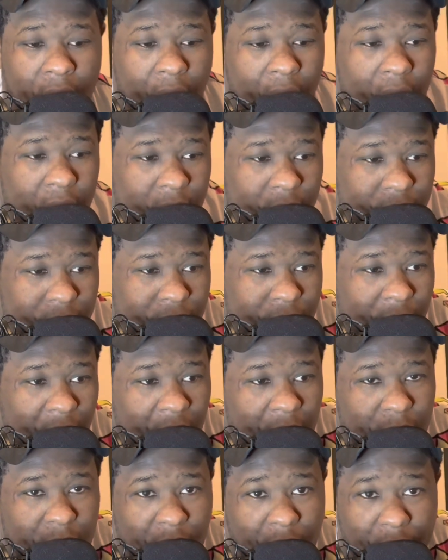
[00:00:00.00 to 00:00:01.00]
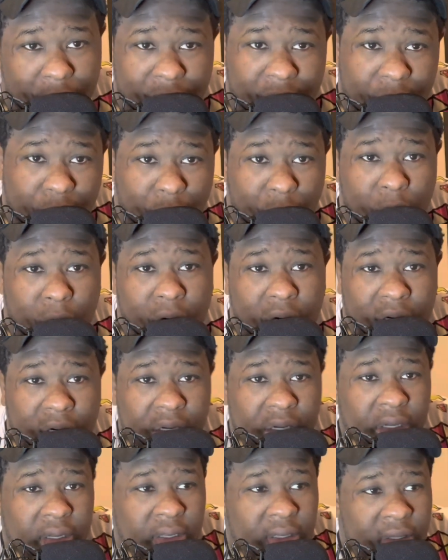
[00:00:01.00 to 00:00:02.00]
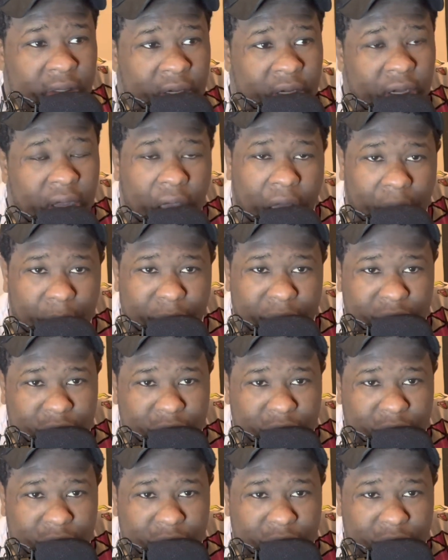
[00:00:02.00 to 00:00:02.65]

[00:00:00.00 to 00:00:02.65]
I'm learning more. I'm